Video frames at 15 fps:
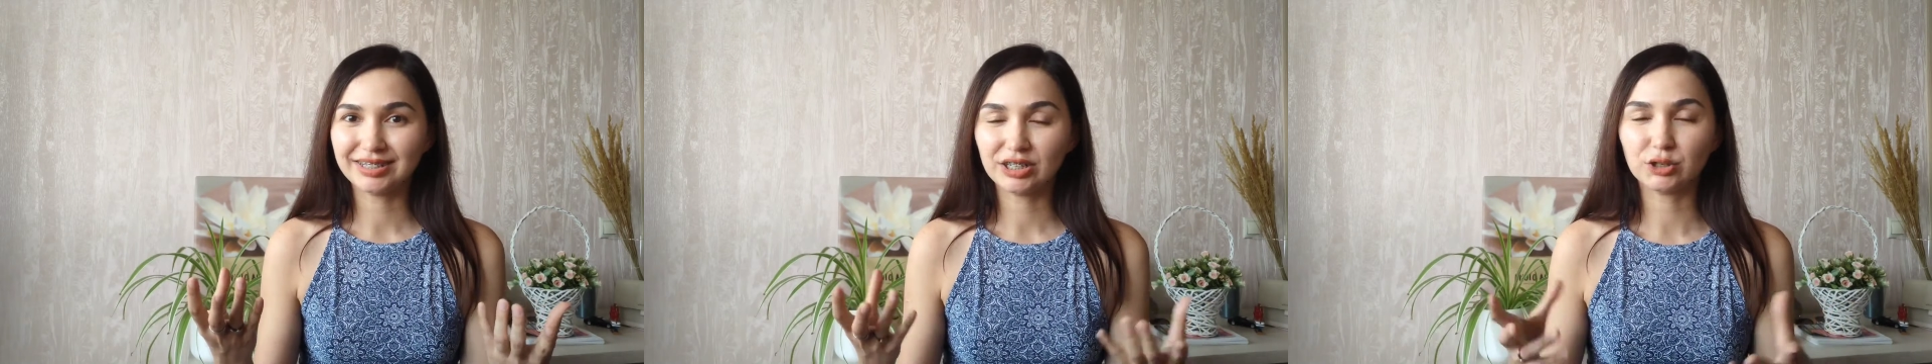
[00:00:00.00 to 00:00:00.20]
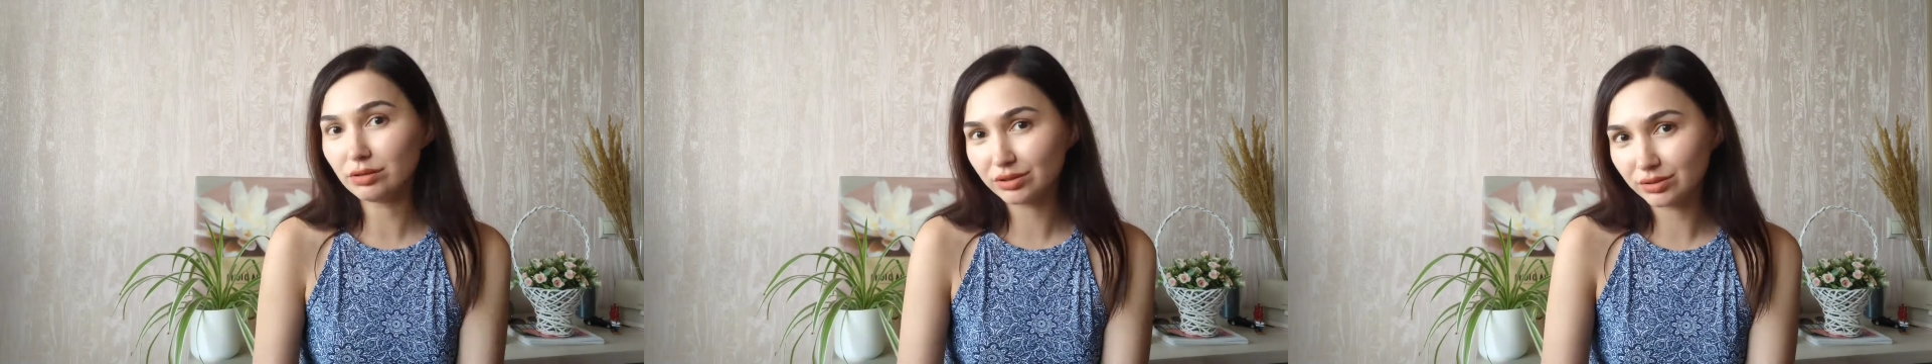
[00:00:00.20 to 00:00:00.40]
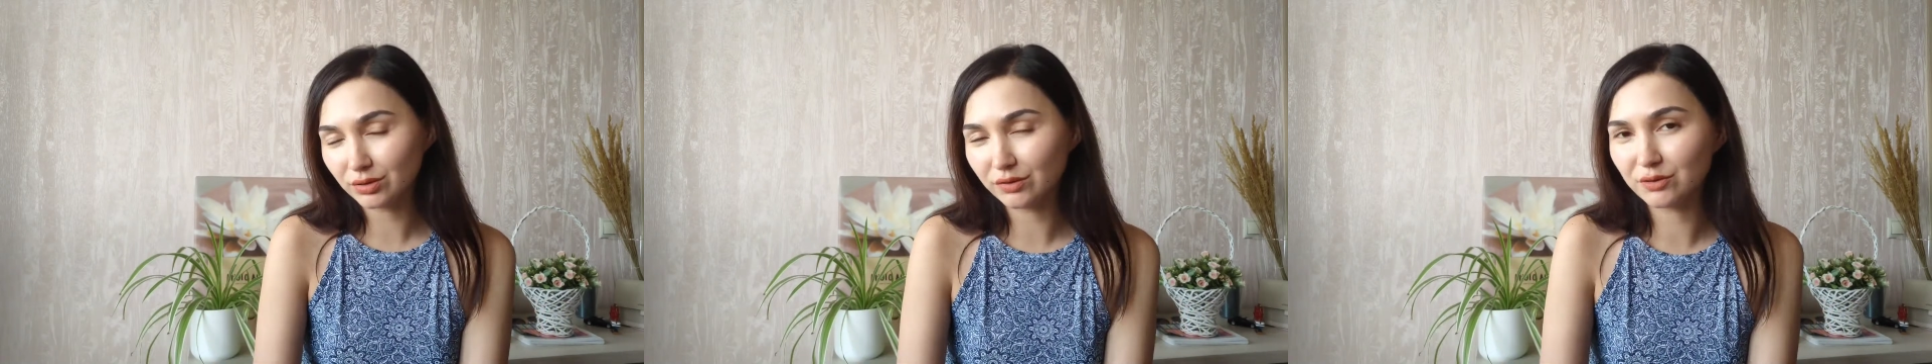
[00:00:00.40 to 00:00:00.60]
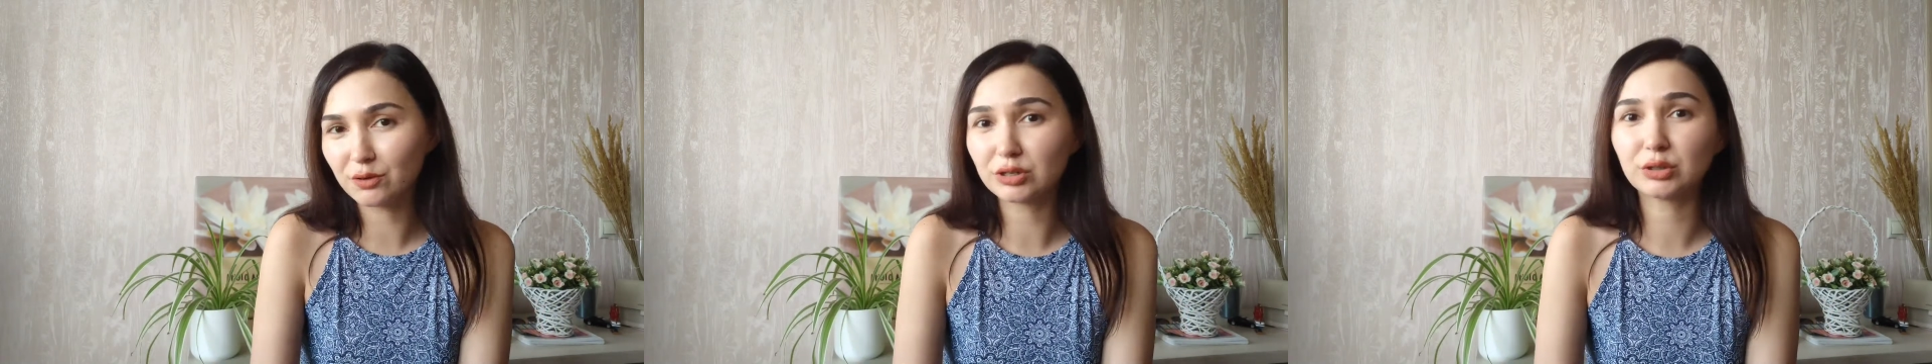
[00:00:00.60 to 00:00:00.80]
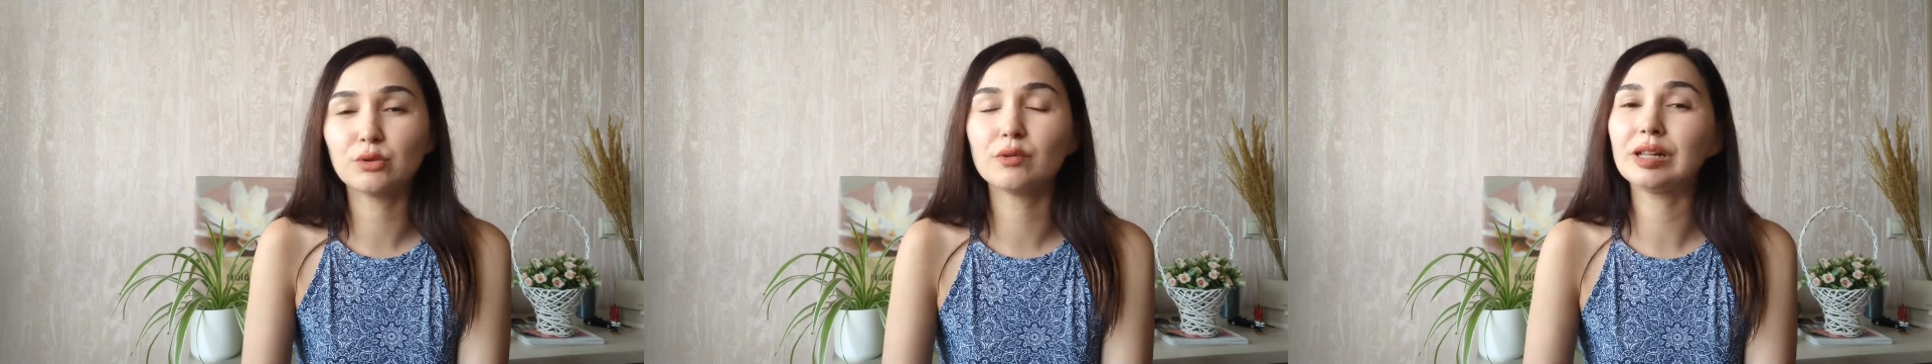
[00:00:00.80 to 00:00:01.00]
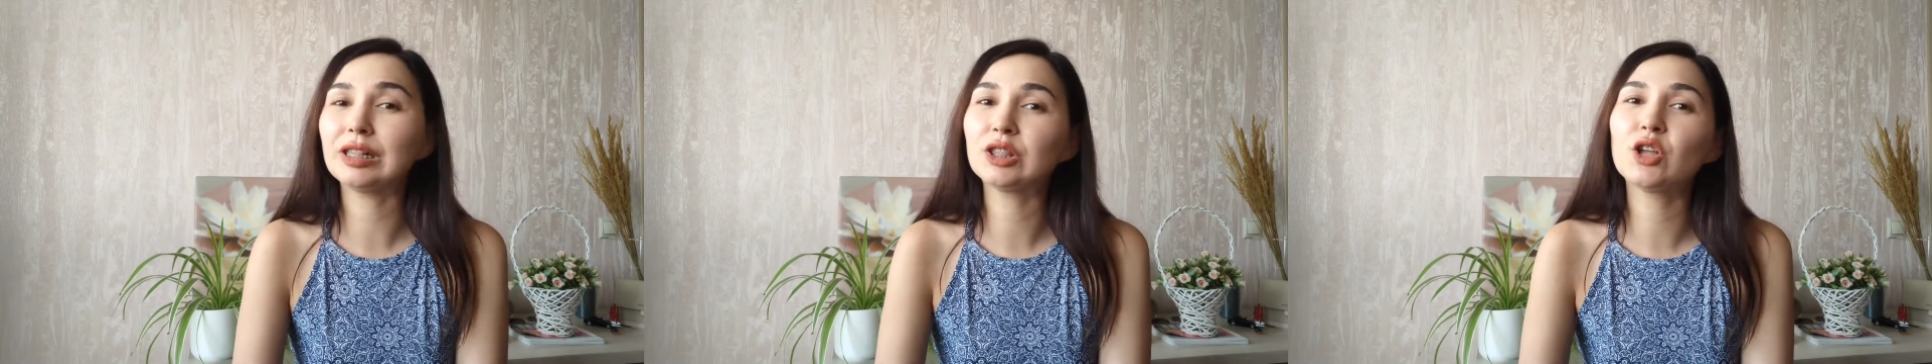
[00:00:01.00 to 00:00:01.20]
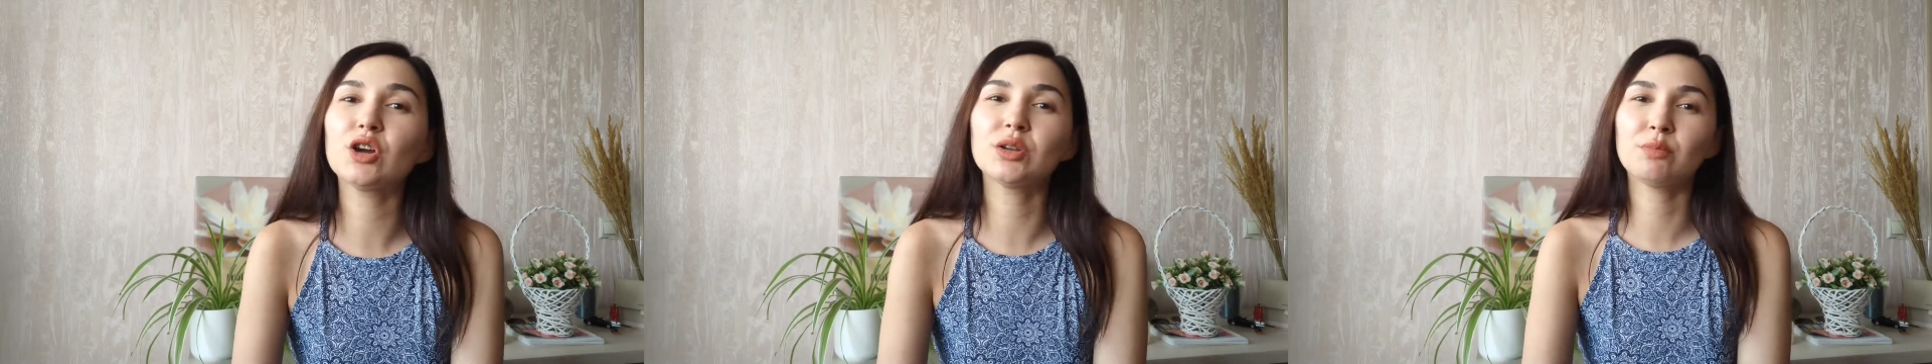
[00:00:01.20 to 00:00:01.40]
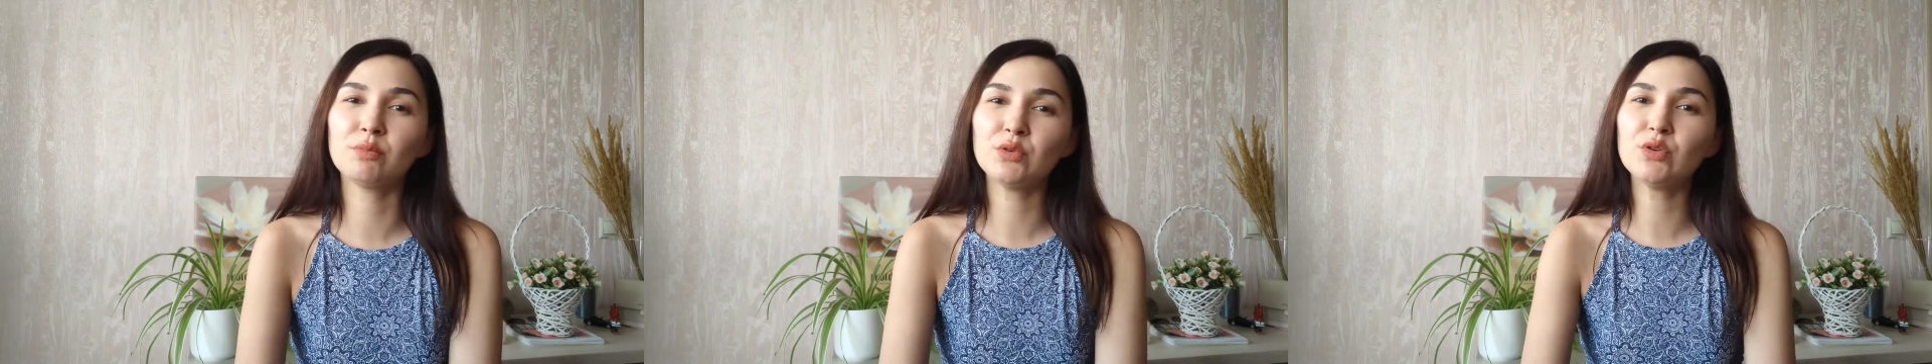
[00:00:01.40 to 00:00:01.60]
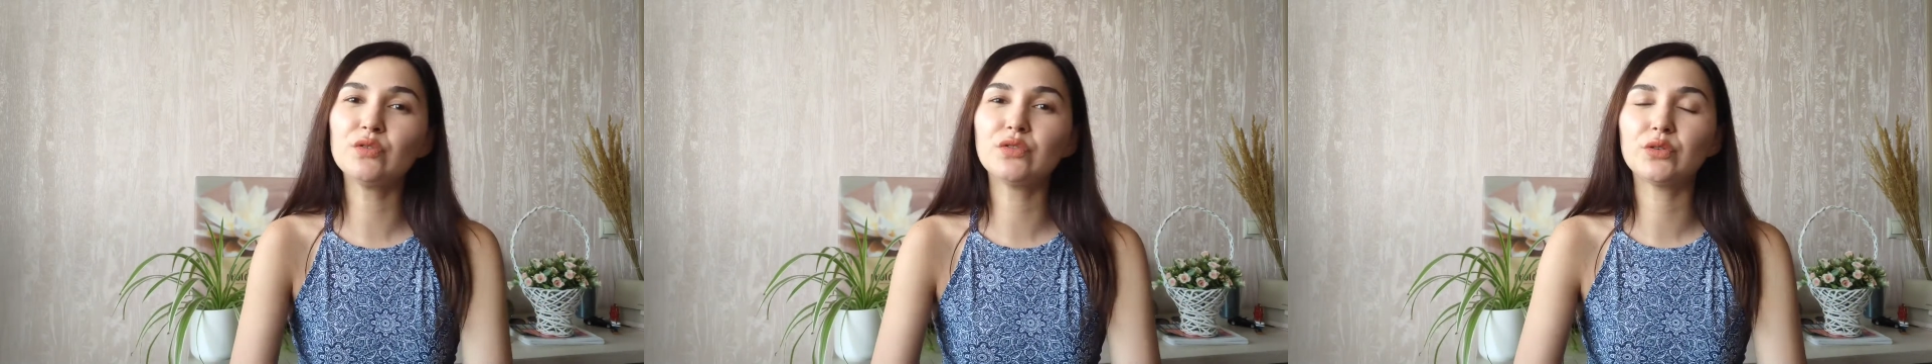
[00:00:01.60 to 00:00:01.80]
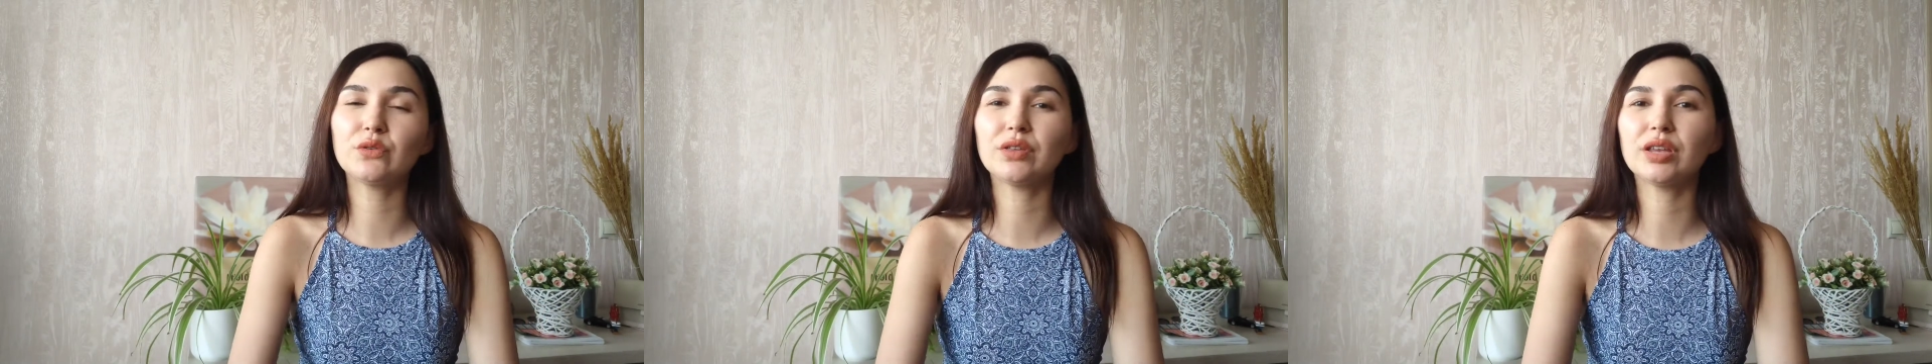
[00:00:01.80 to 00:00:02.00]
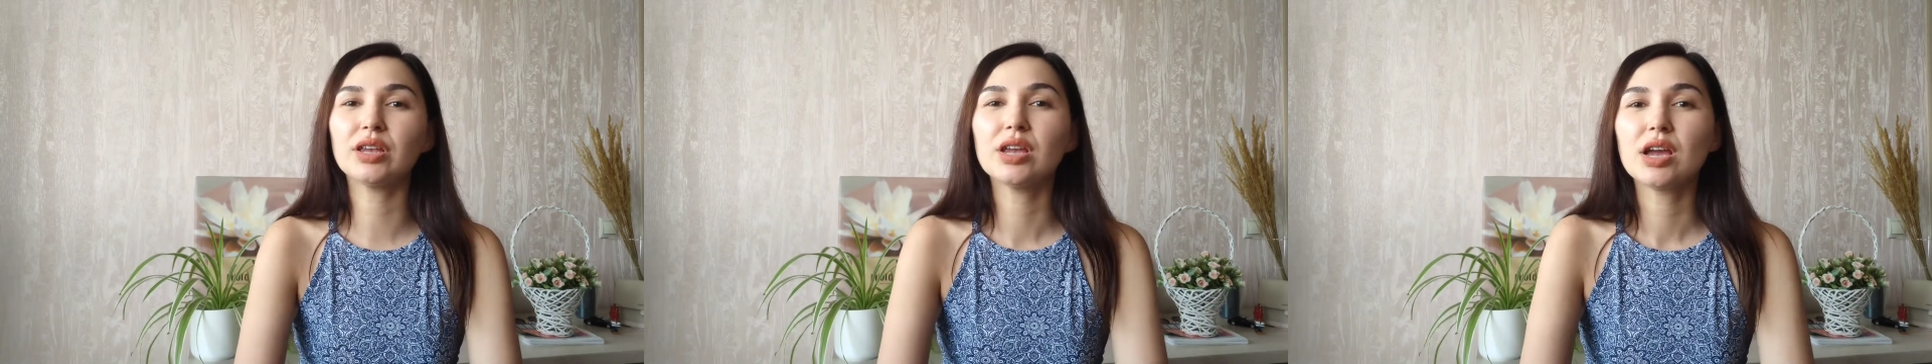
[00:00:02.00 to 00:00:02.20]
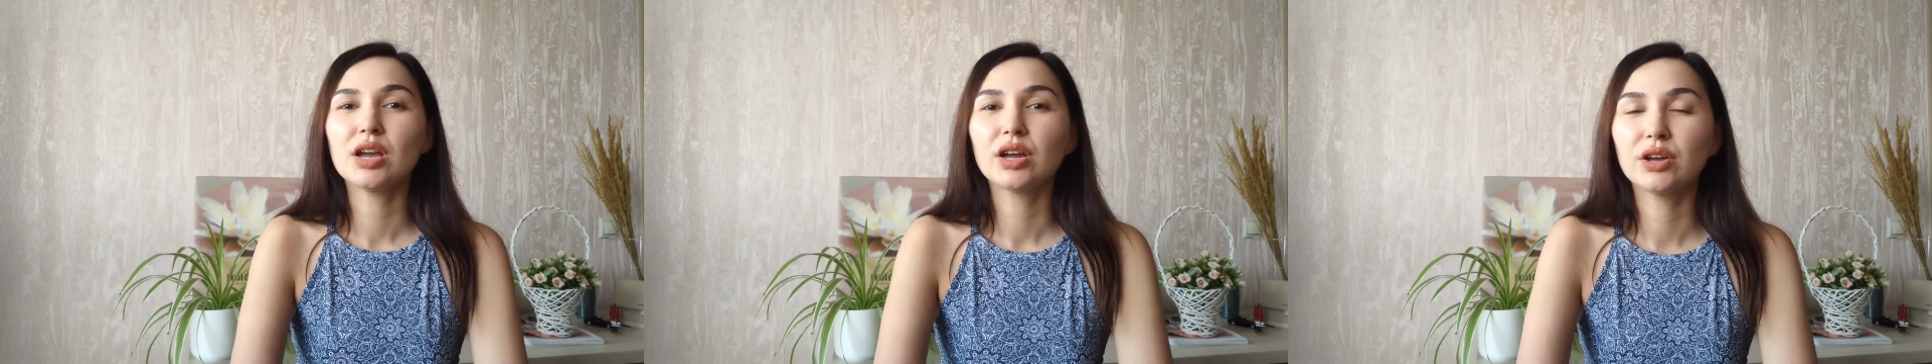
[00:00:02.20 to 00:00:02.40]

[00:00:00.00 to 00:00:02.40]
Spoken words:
Also, of course, we will not move to the